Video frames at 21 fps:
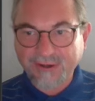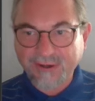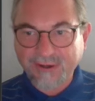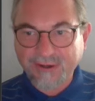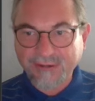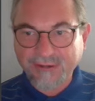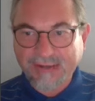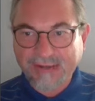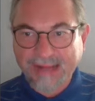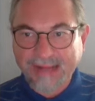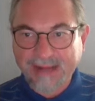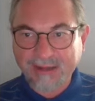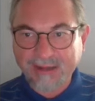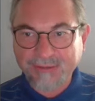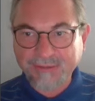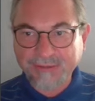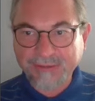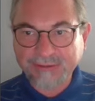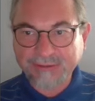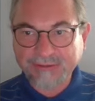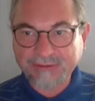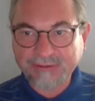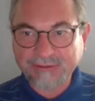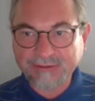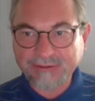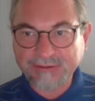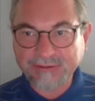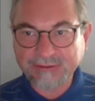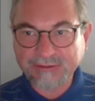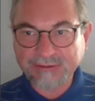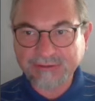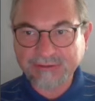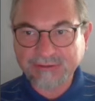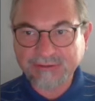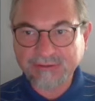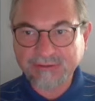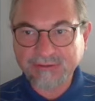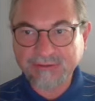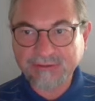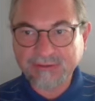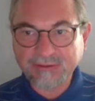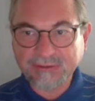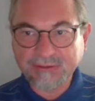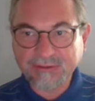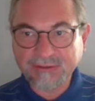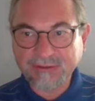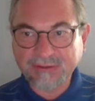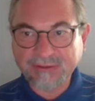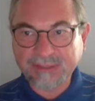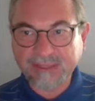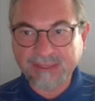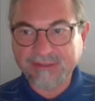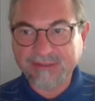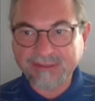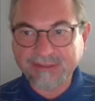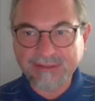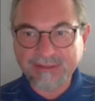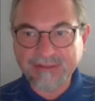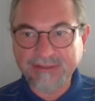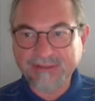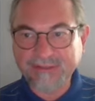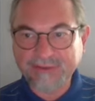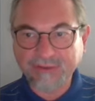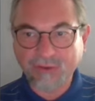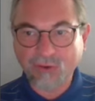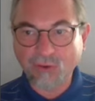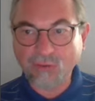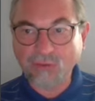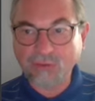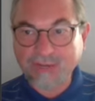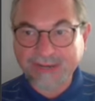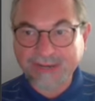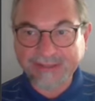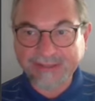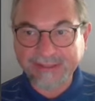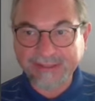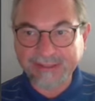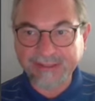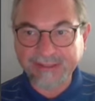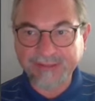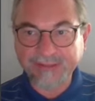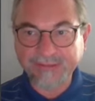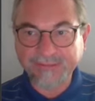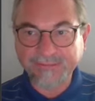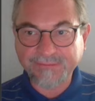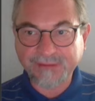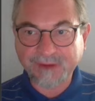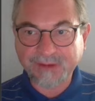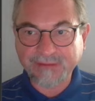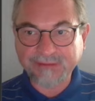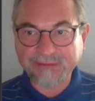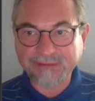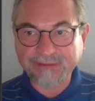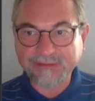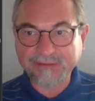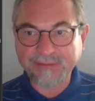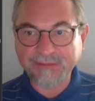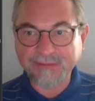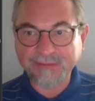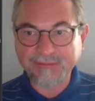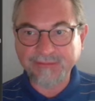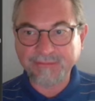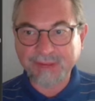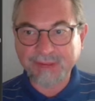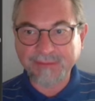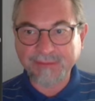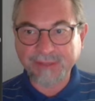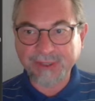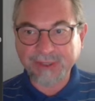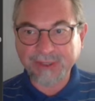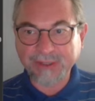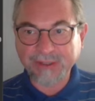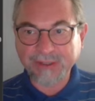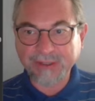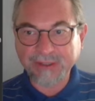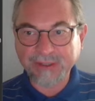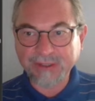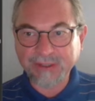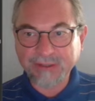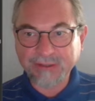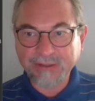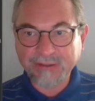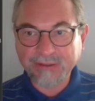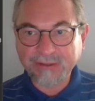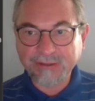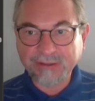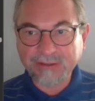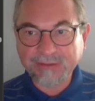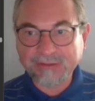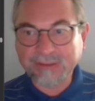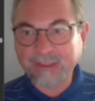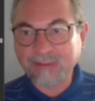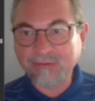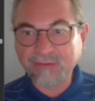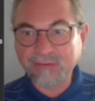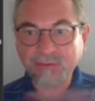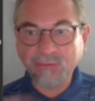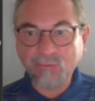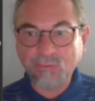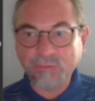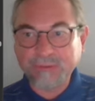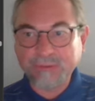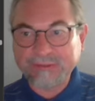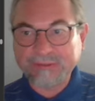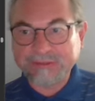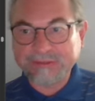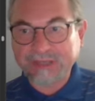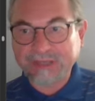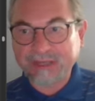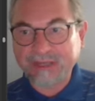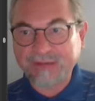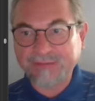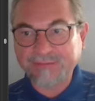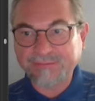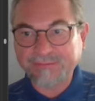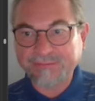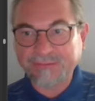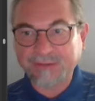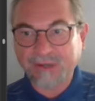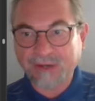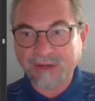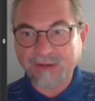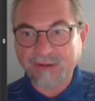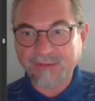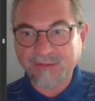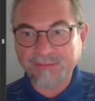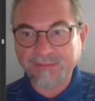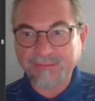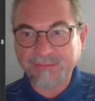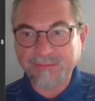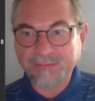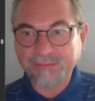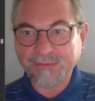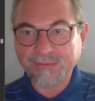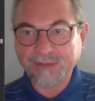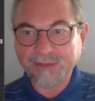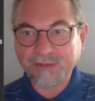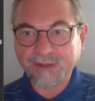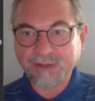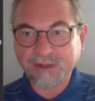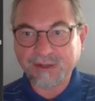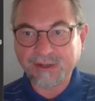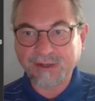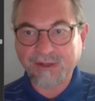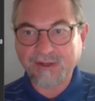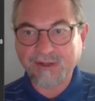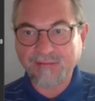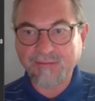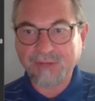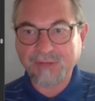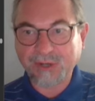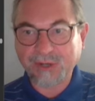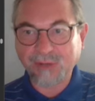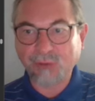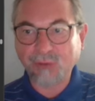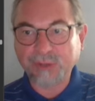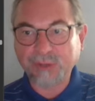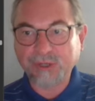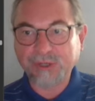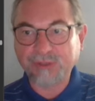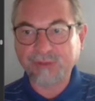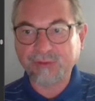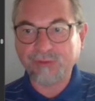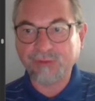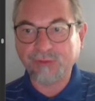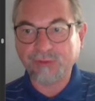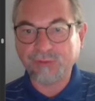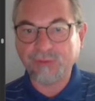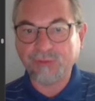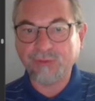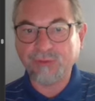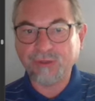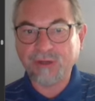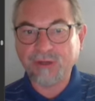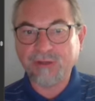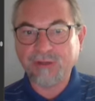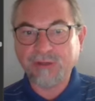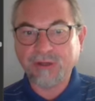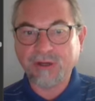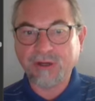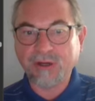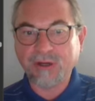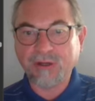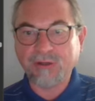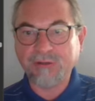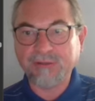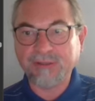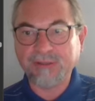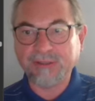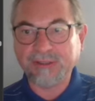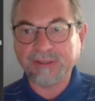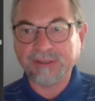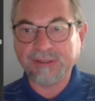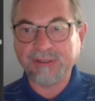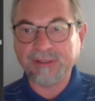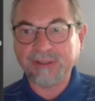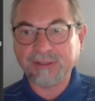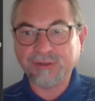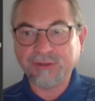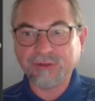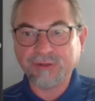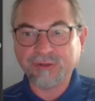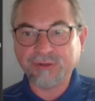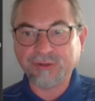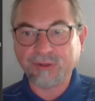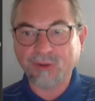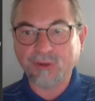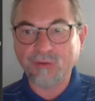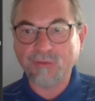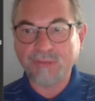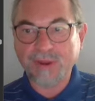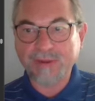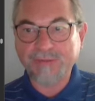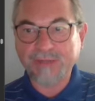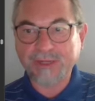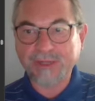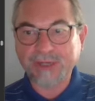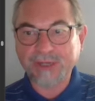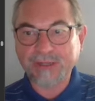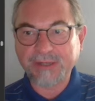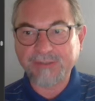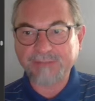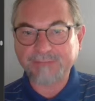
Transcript: an element that is already in the fast memory, then we save time uh, by looking through uh, the slow memory.